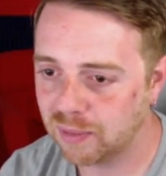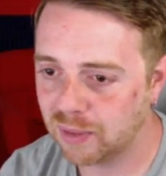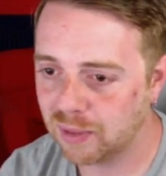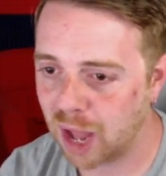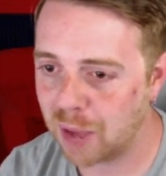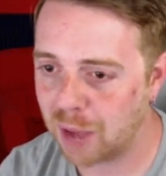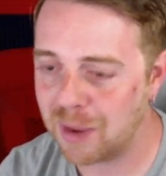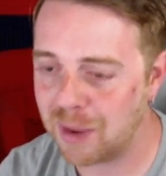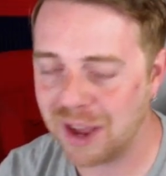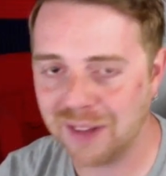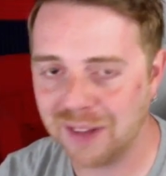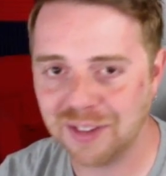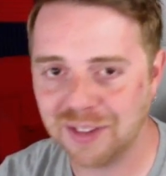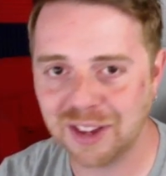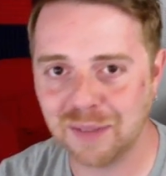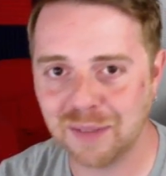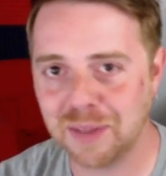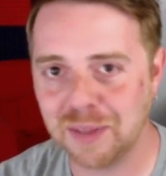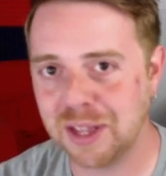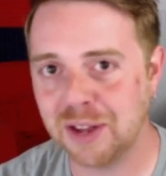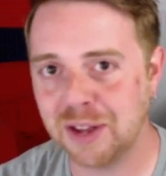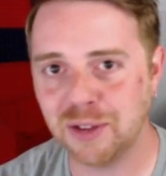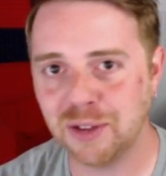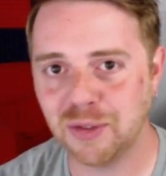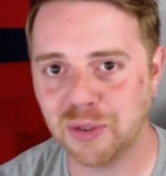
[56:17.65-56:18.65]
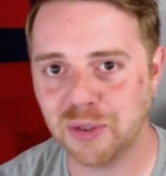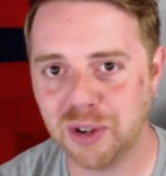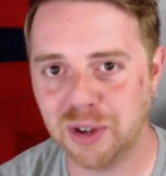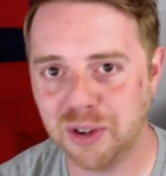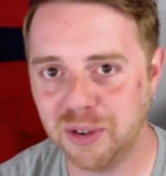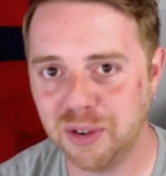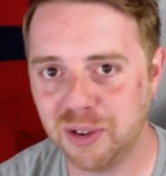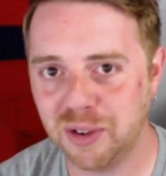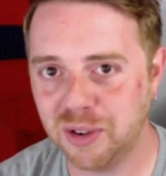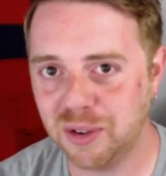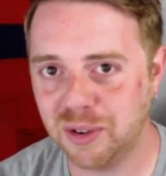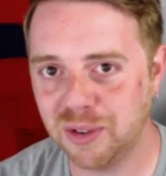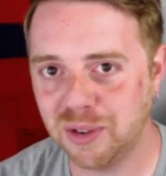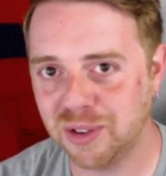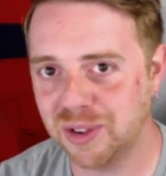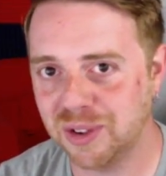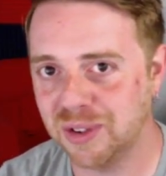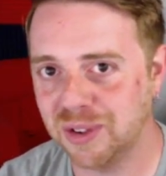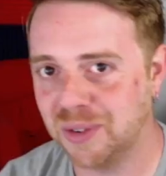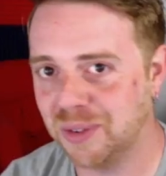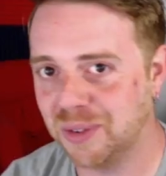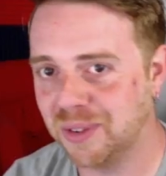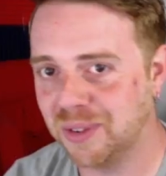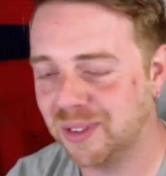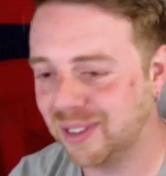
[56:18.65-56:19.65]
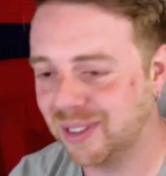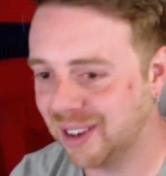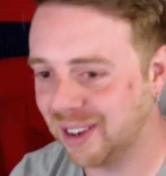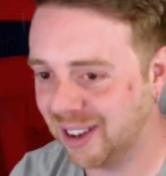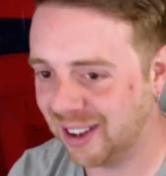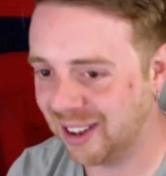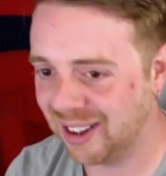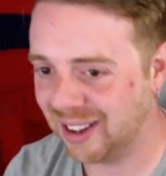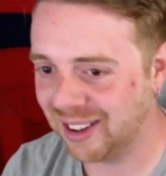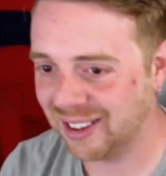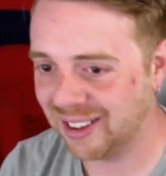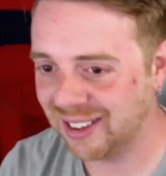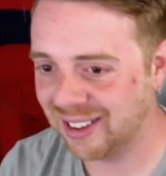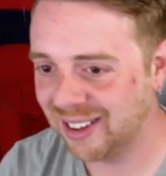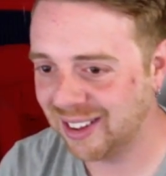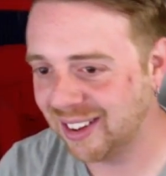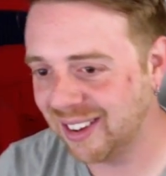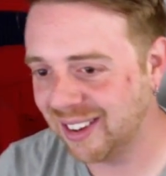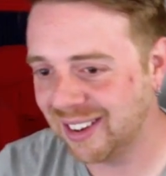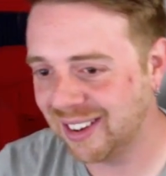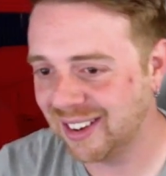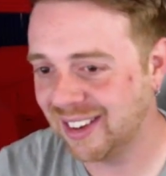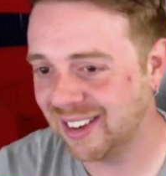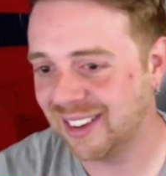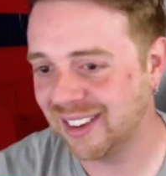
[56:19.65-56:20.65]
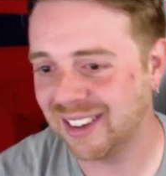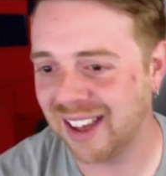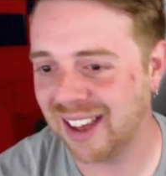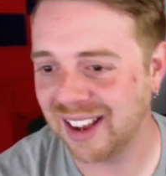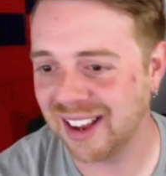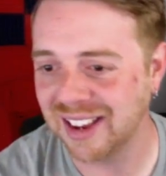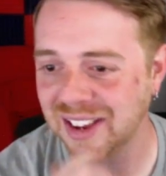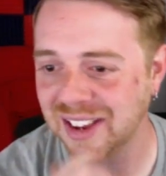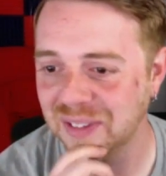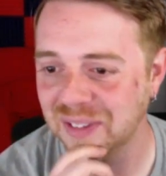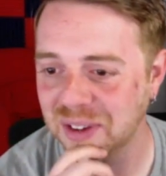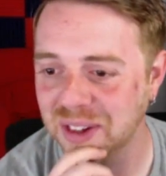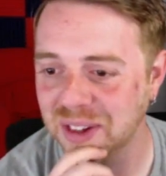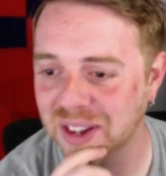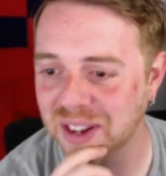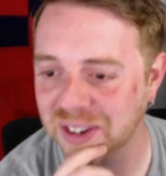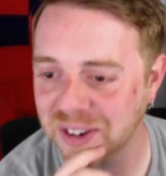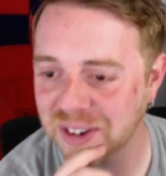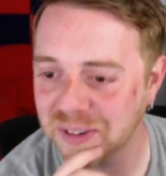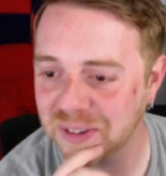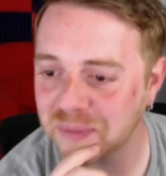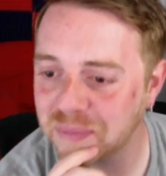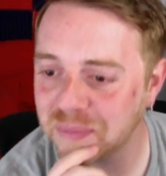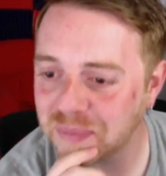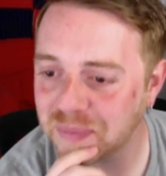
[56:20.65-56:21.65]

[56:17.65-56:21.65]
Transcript: I may have something else for you too soon. That game collector.